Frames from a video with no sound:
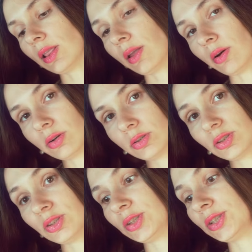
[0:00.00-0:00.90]
feel
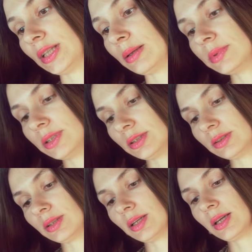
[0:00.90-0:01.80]
lost or
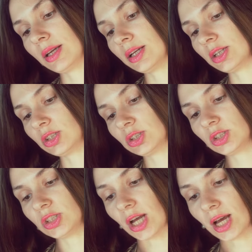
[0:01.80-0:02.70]
something,
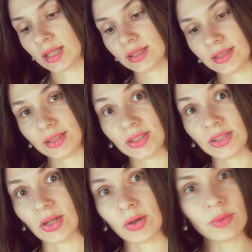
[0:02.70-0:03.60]
just,
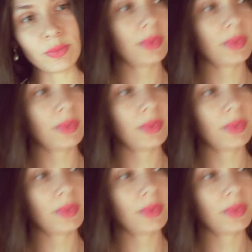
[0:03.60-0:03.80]
you know,